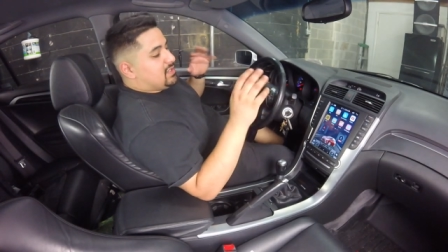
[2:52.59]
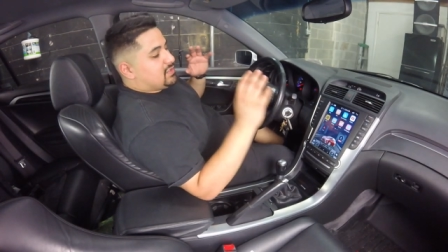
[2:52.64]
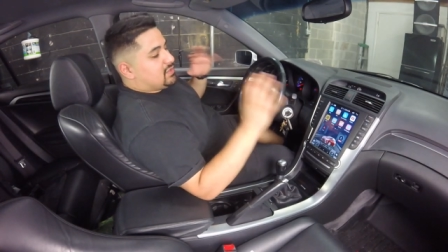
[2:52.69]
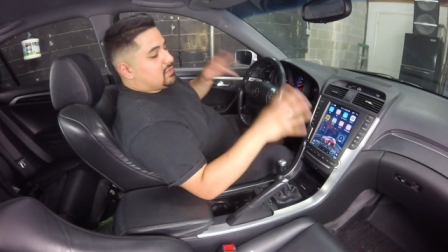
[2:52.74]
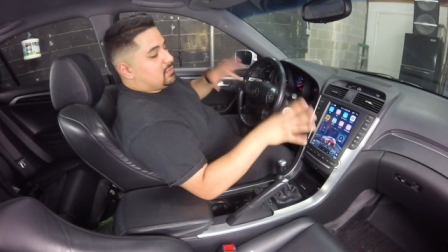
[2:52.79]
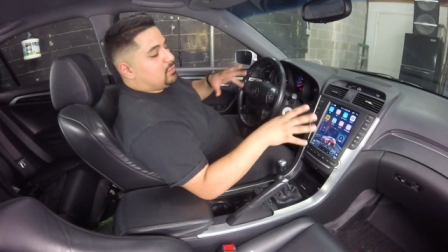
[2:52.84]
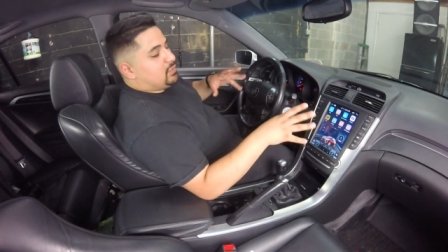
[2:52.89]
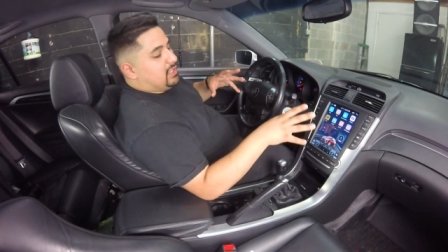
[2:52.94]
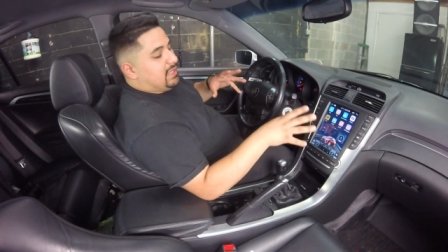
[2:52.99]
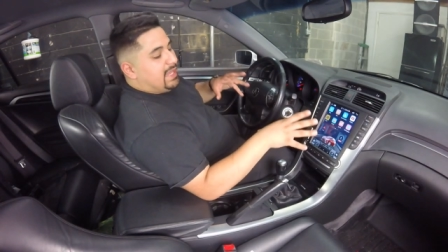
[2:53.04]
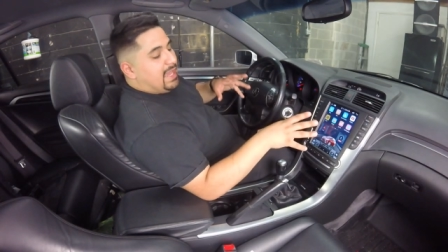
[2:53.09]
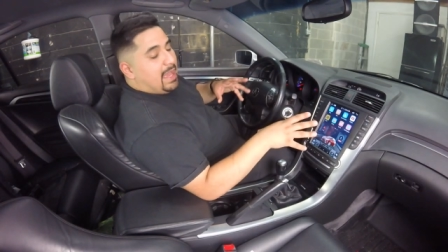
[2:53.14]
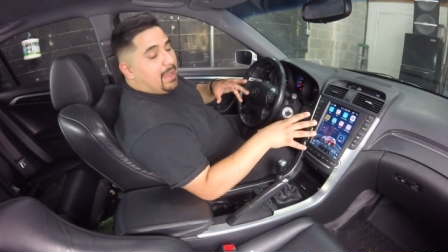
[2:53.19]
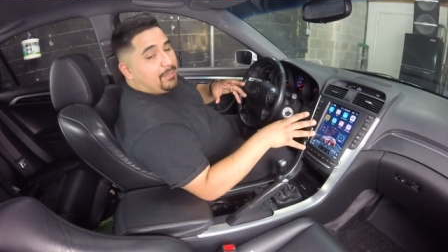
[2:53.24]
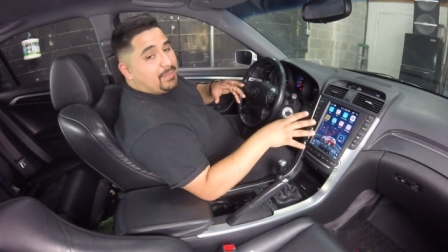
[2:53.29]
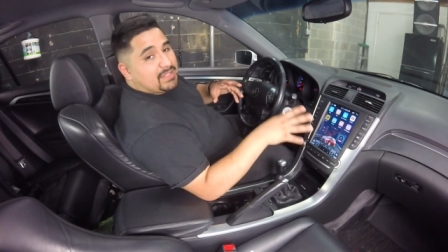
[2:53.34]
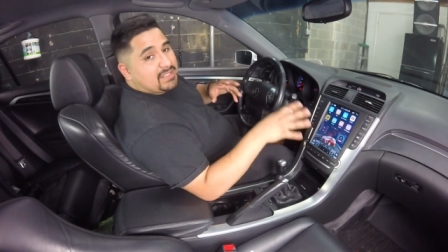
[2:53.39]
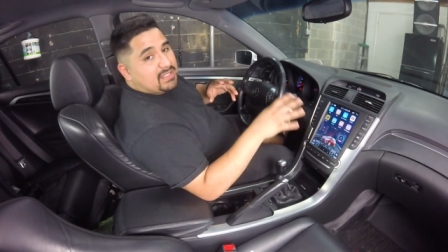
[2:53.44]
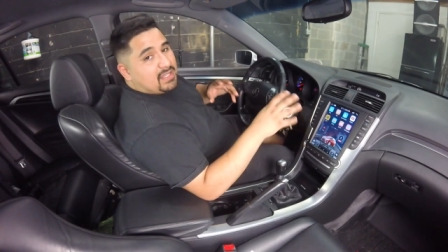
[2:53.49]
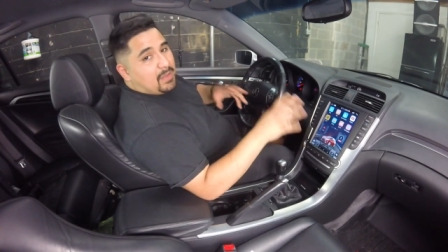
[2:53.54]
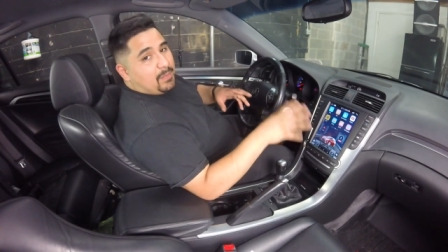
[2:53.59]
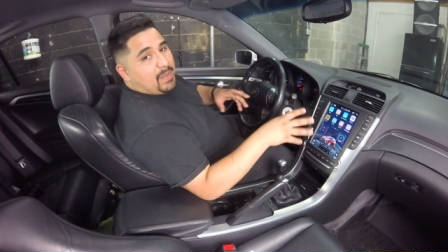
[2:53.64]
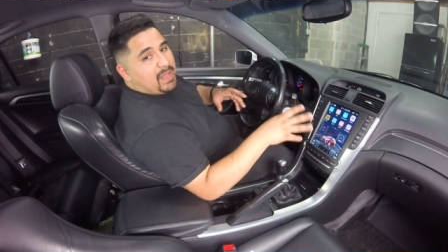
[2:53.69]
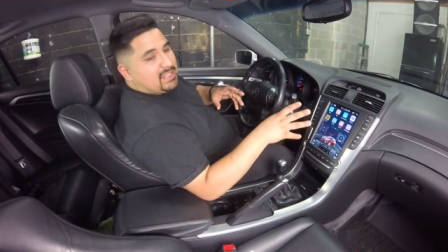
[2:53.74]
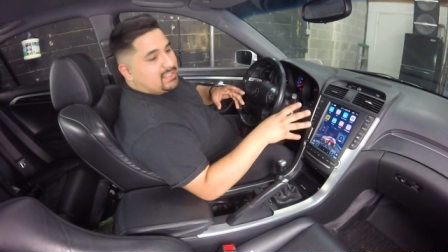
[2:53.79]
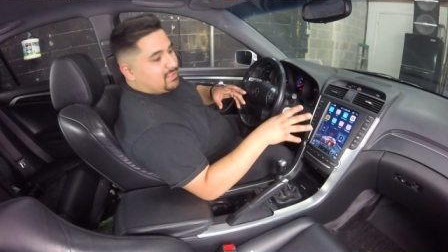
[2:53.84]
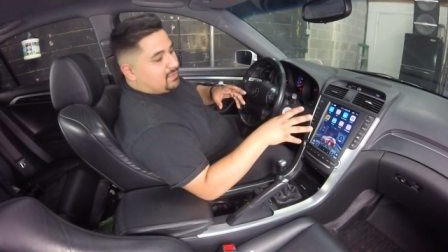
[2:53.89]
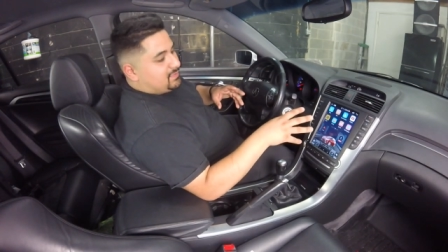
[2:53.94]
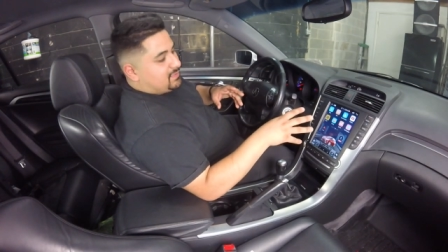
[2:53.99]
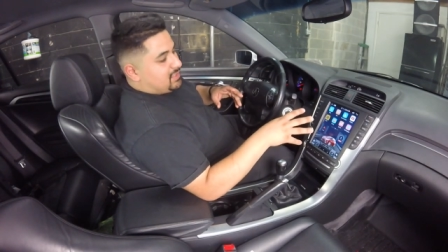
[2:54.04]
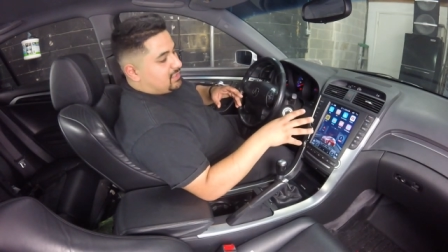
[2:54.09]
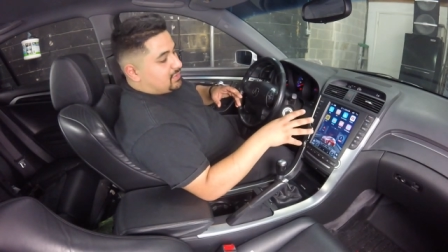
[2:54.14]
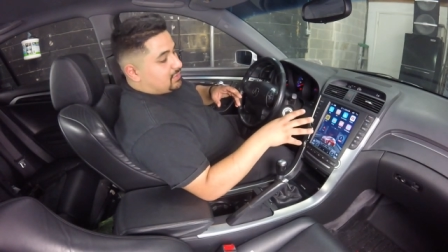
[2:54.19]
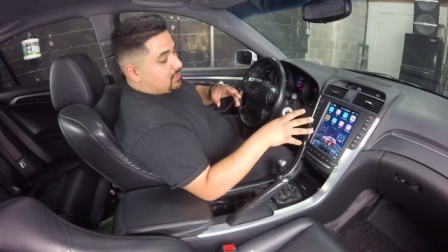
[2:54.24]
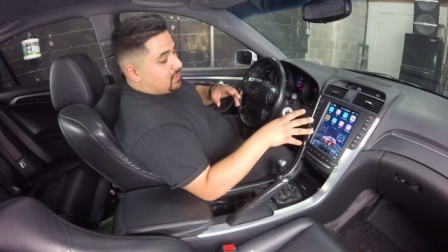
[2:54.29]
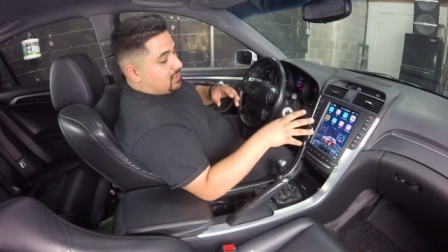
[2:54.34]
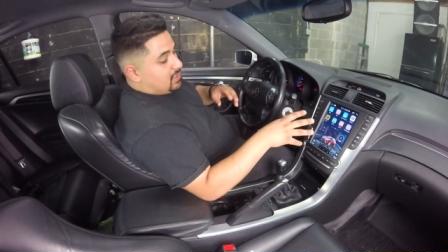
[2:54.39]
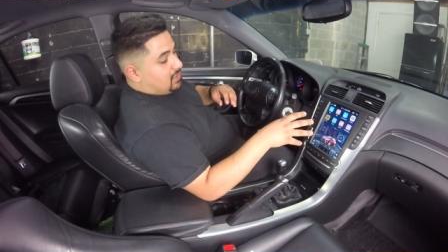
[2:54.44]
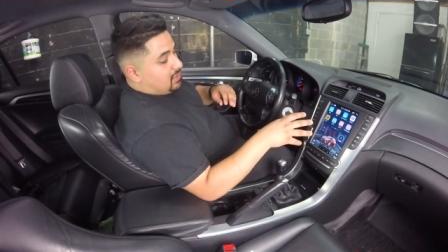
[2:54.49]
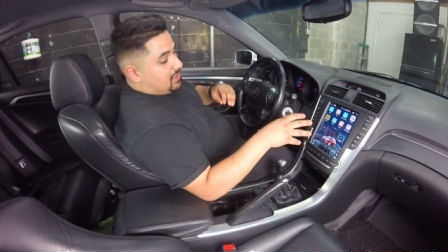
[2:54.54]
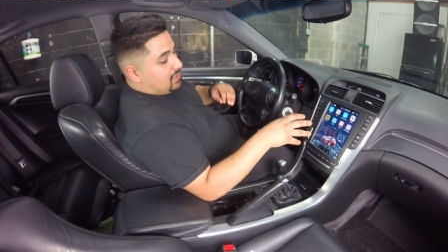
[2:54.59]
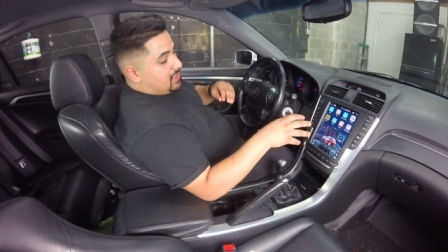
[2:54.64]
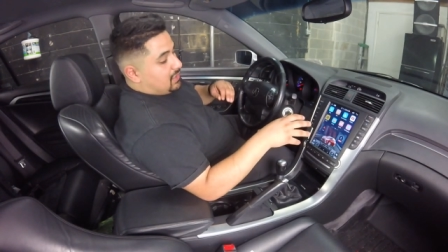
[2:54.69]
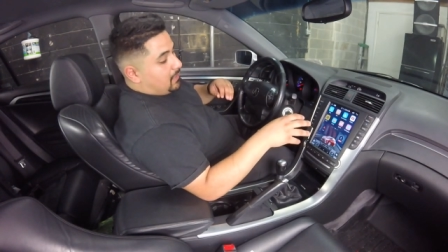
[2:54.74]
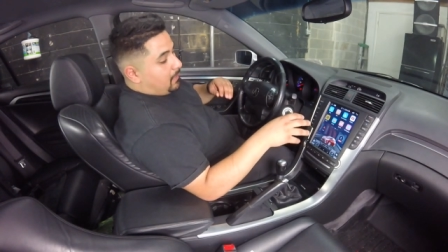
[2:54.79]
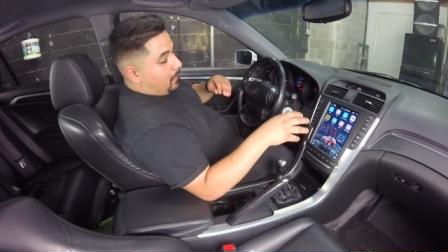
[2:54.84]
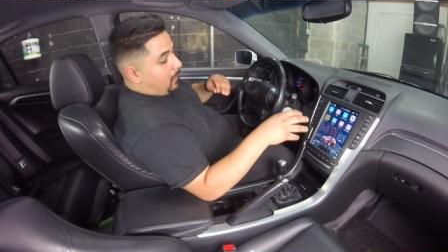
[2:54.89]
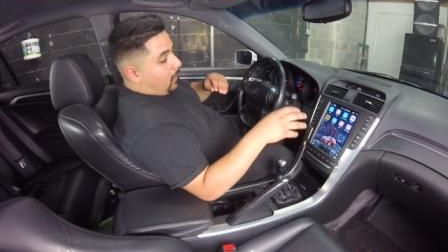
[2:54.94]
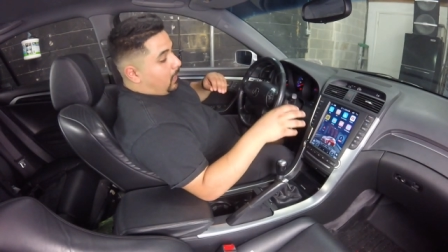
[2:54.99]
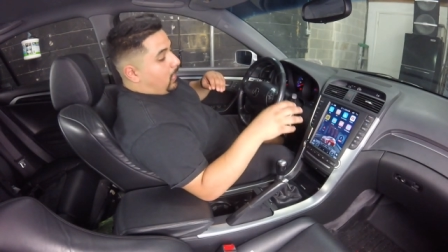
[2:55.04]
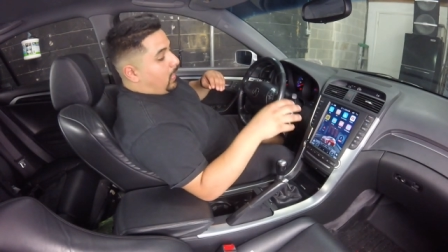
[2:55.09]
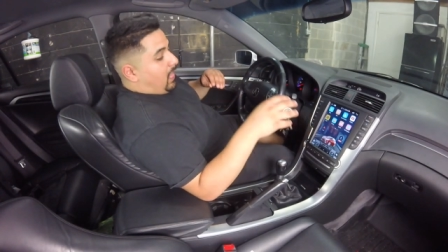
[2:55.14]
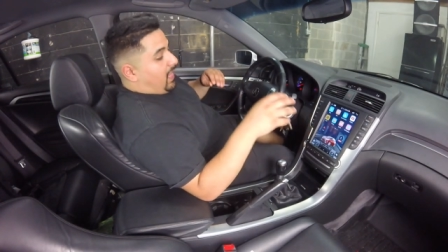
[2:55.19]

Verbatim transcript: So I'm really happy it's a capacitive touchscreen on here.